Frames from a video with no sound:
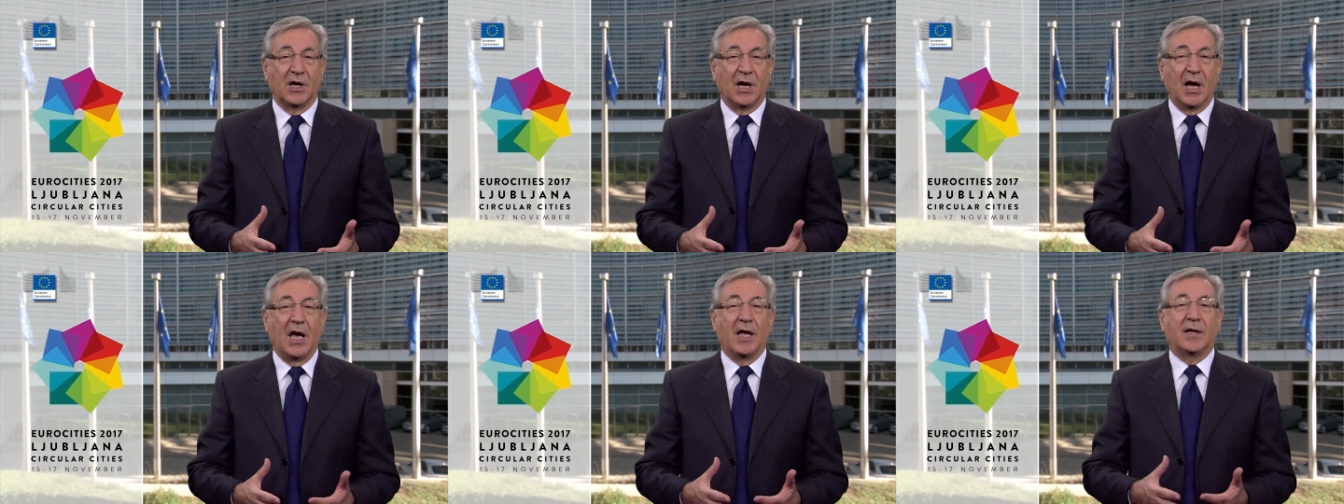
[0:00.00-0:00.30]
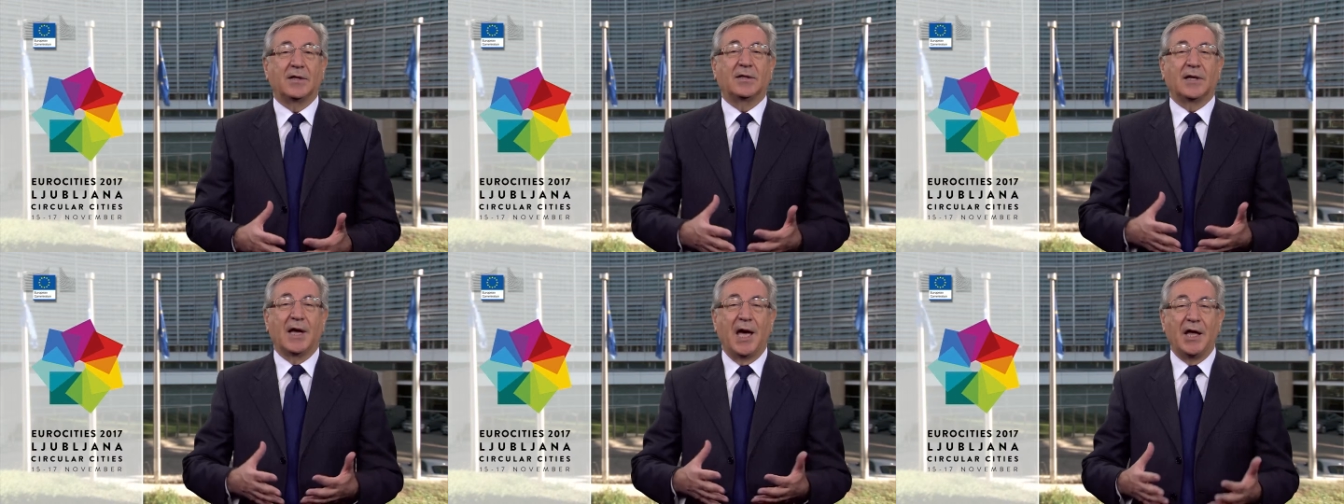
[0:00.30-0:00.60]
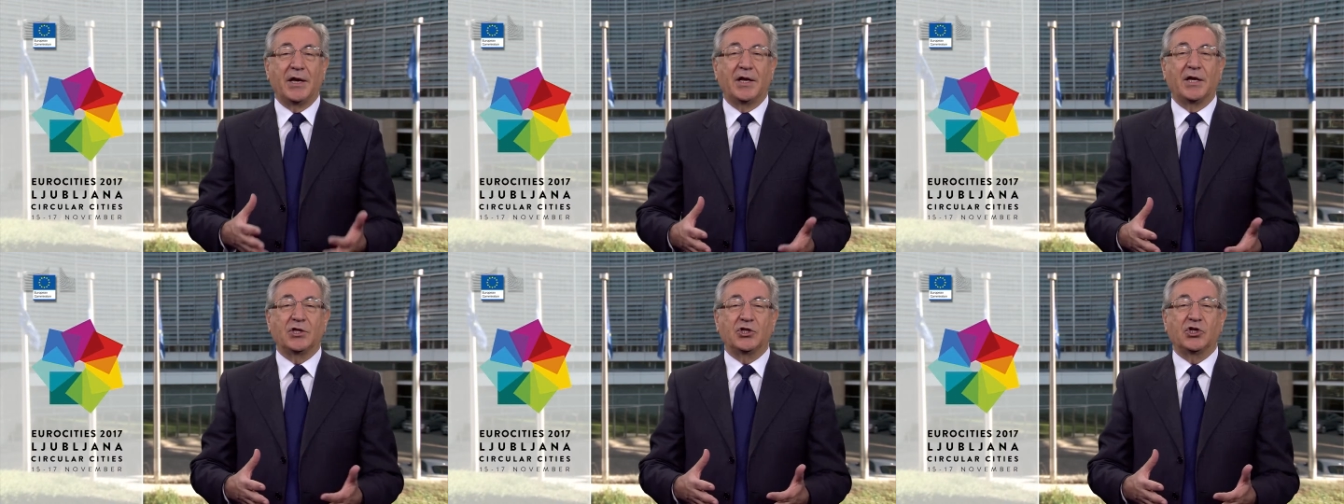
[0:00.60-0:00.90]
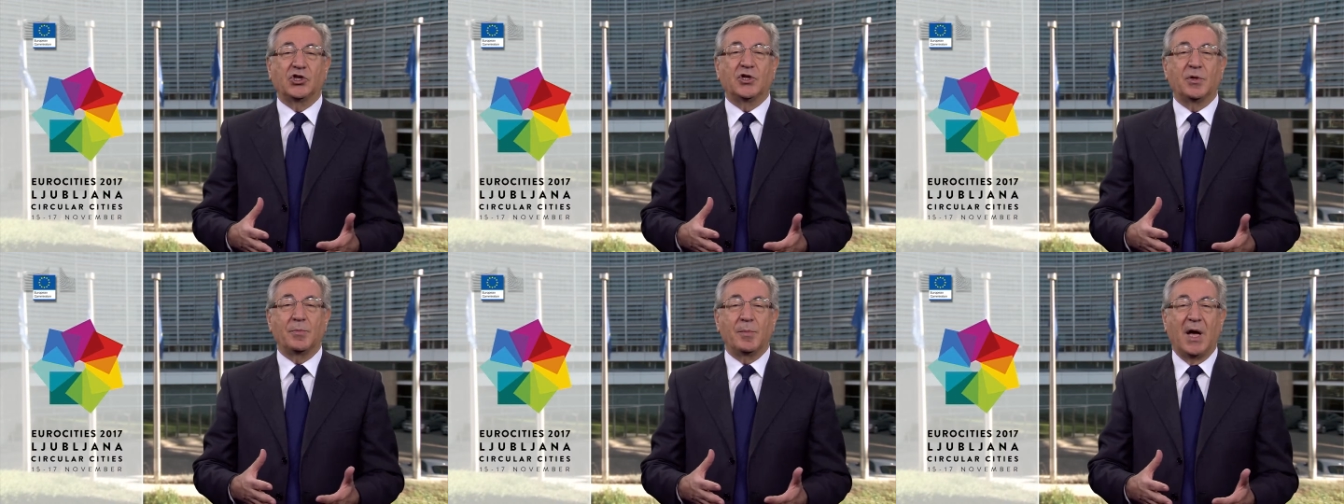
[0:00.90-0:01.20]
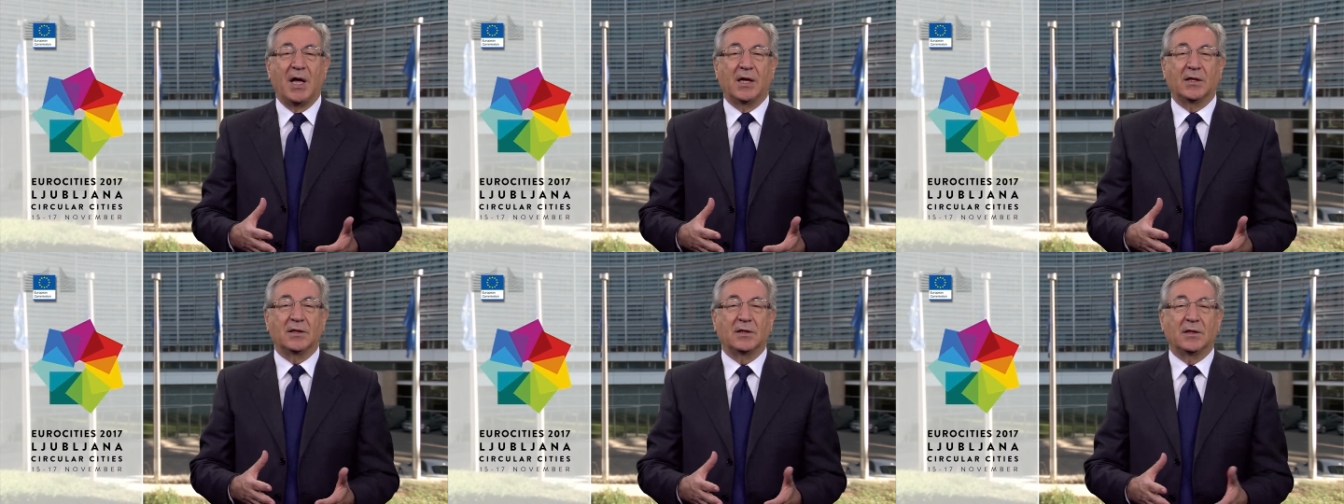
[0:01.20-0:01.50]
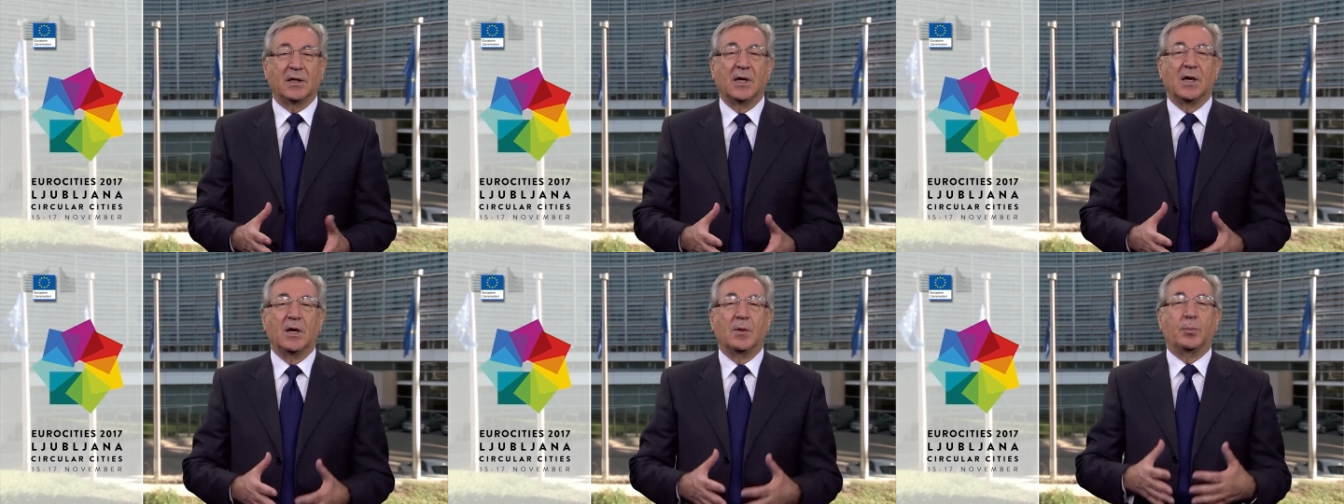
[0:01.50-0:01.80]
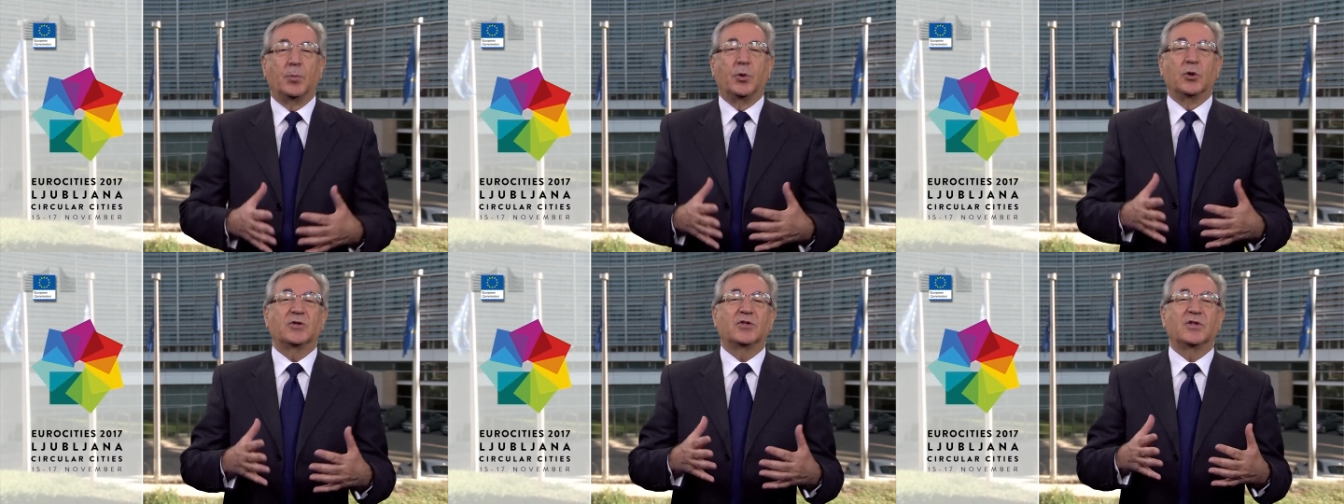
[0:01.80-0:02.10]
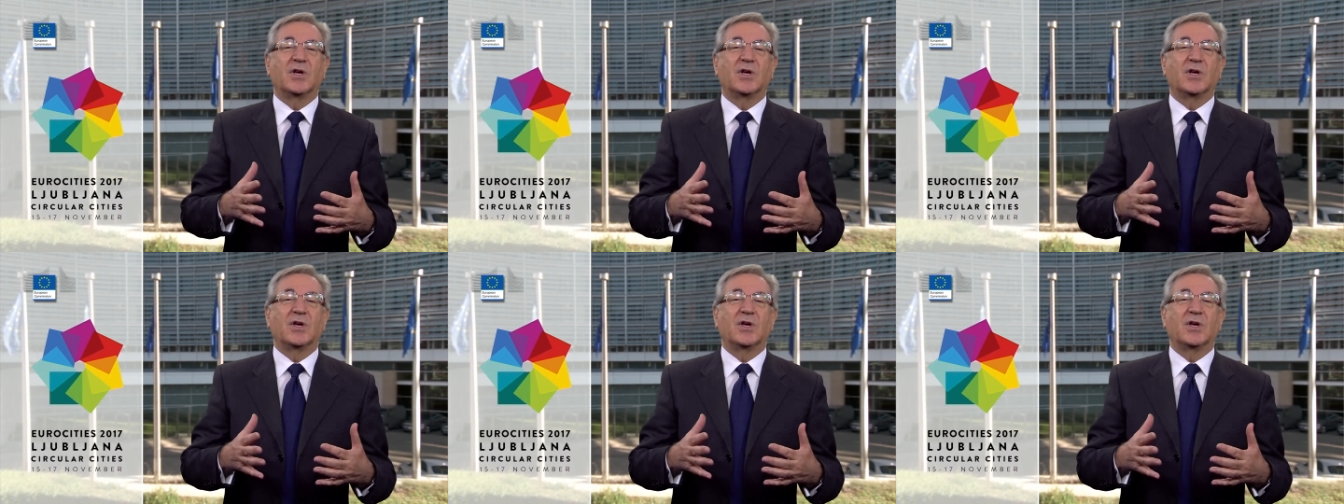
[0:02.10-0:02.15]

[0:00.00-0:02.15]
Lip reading: and energy demand puts